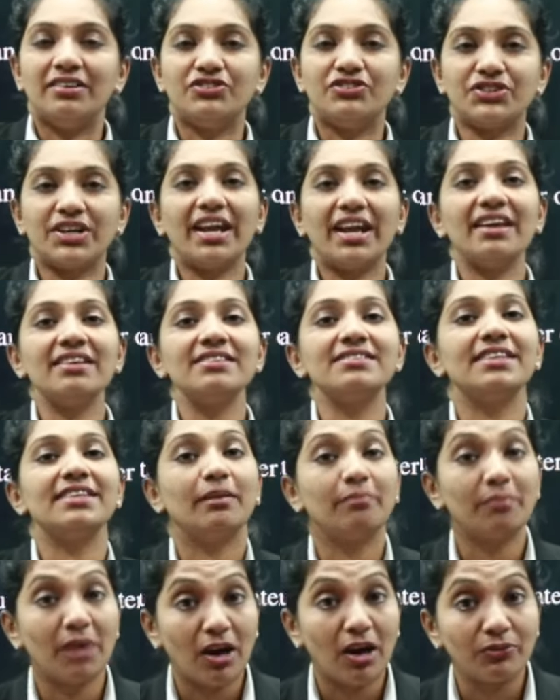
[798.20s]
trace
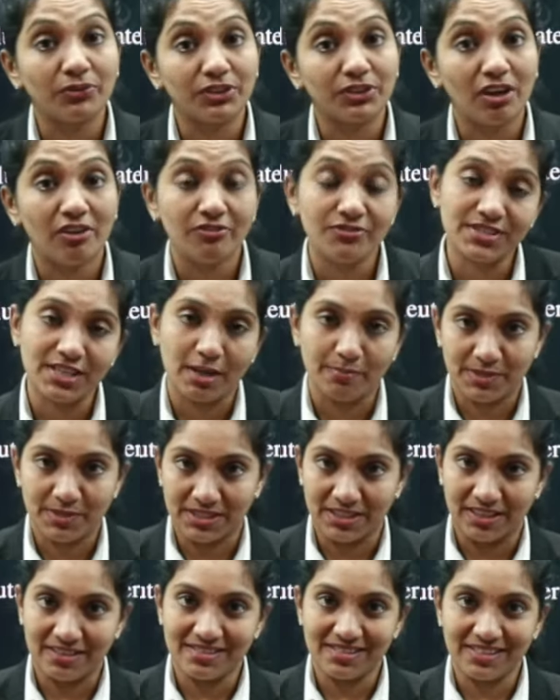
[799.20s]
amount of
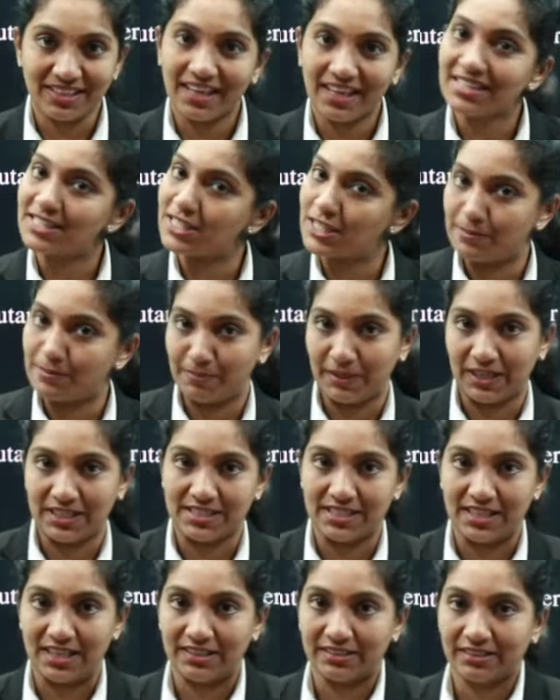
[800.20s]
substance is
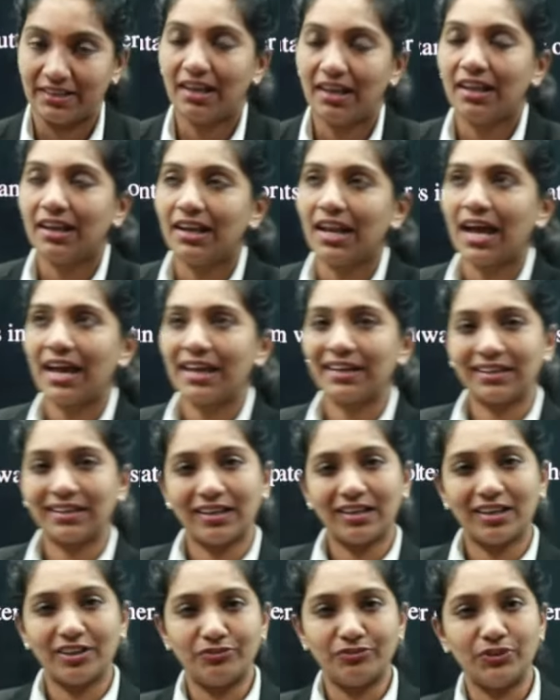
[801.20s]
present. Like
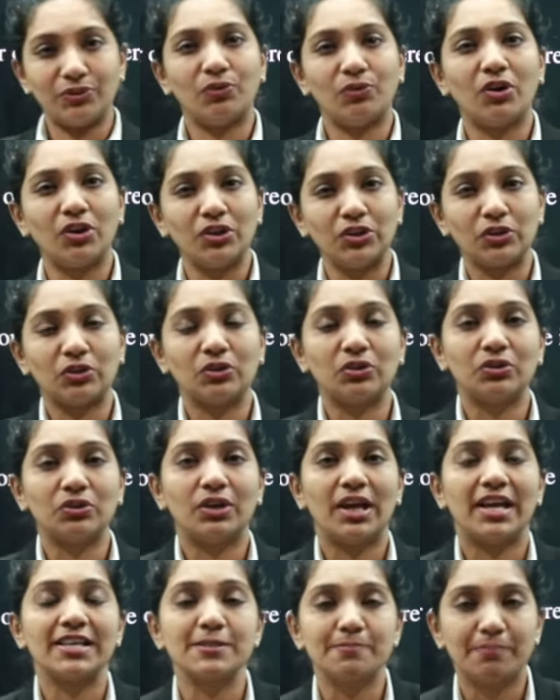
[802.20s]
if you want to
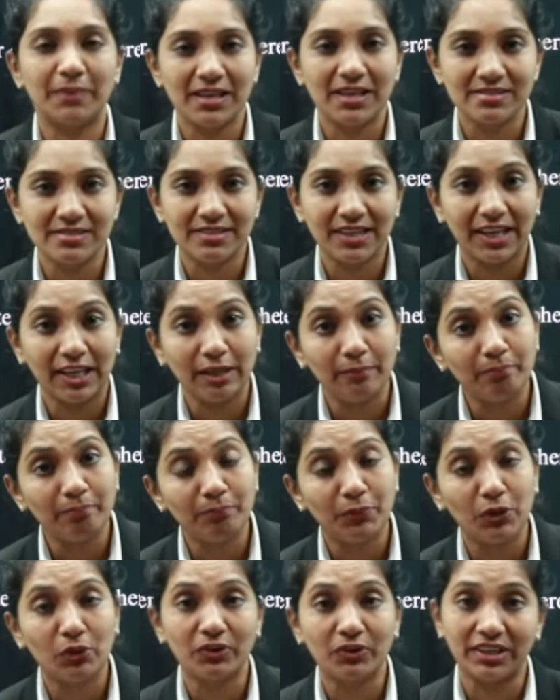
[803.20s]
express the
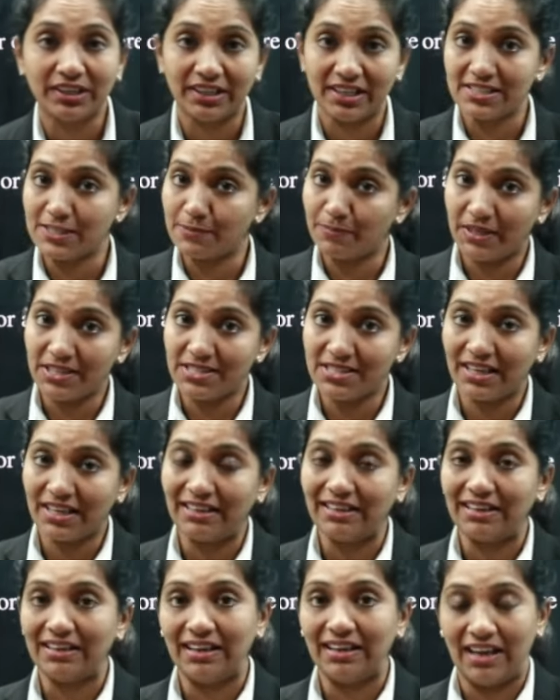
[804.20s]
impurities
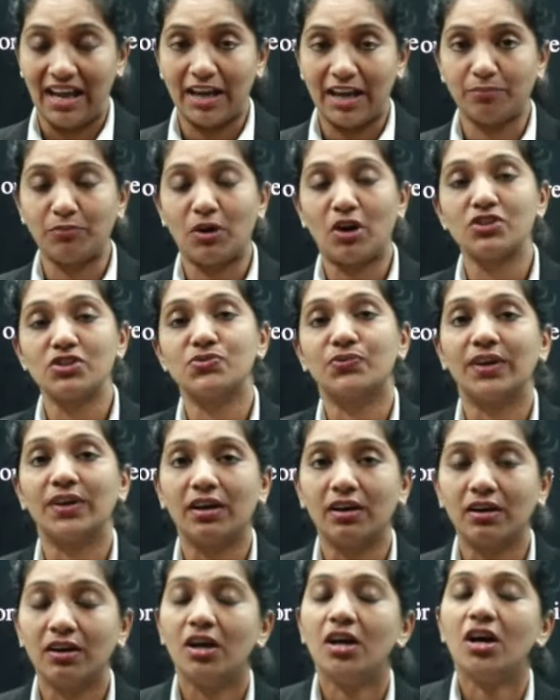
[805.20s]
present in
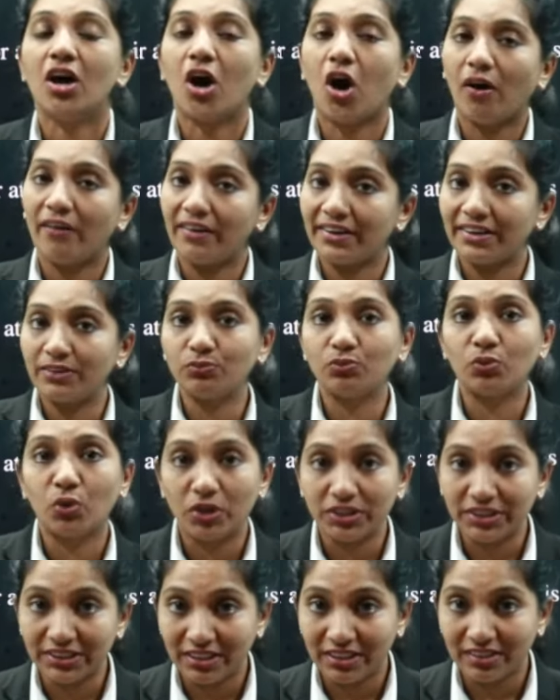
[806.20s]
atmosphere or in
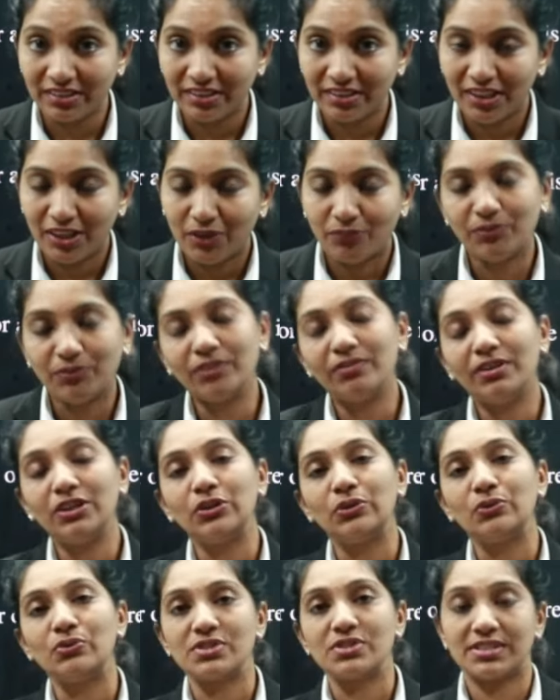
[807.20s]
water, we will
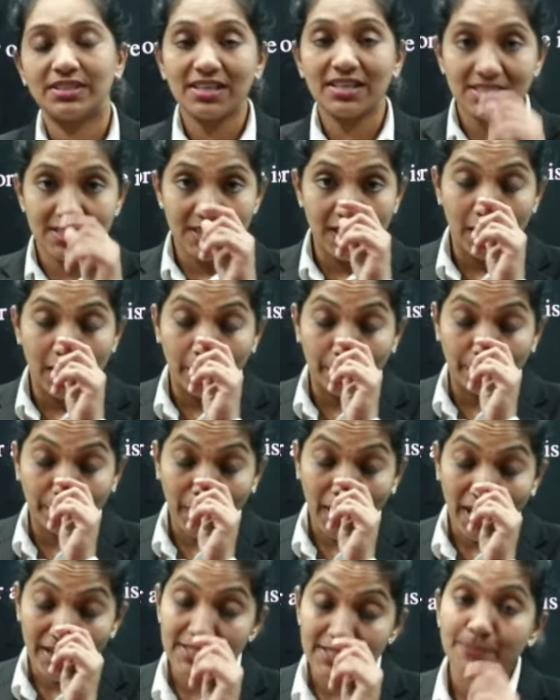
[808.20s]
use this
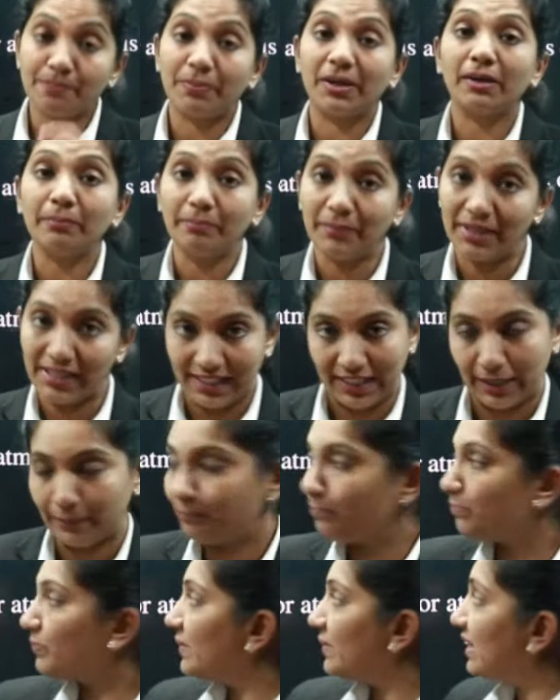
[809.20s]
parts per million.
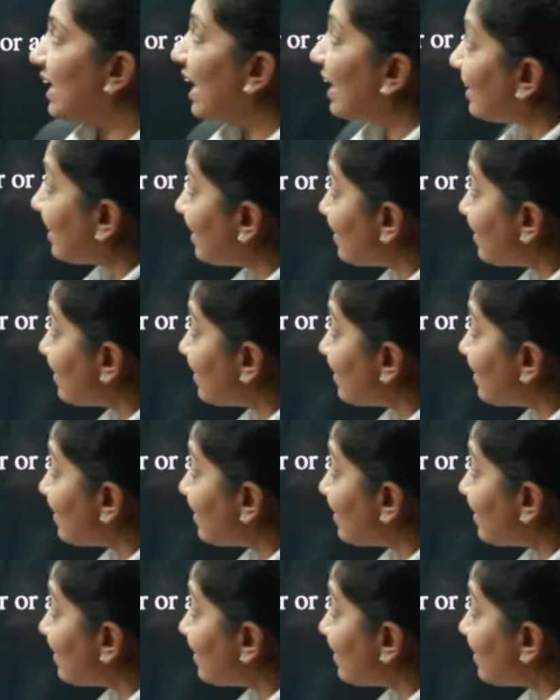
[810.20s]
That